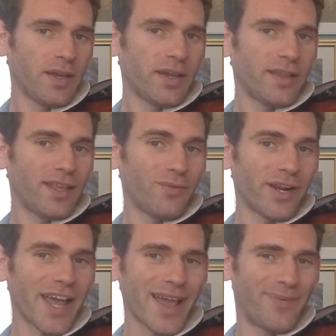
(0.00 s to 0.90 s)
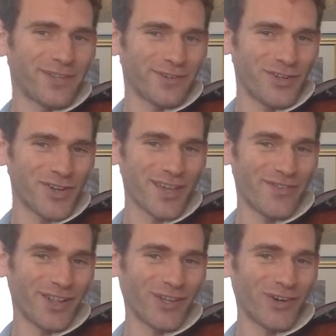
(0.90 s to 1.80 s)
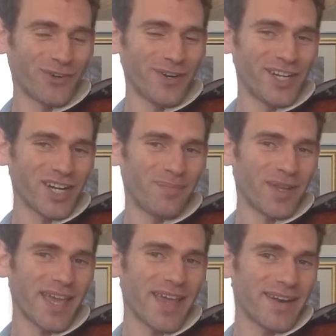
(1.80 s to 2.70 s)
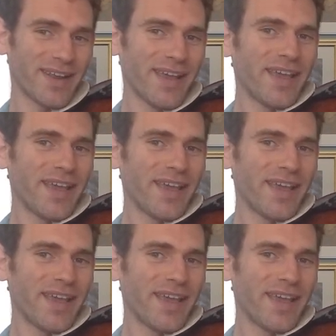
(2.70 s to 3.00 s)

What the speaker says: And then what happens when you give it a little reach up again?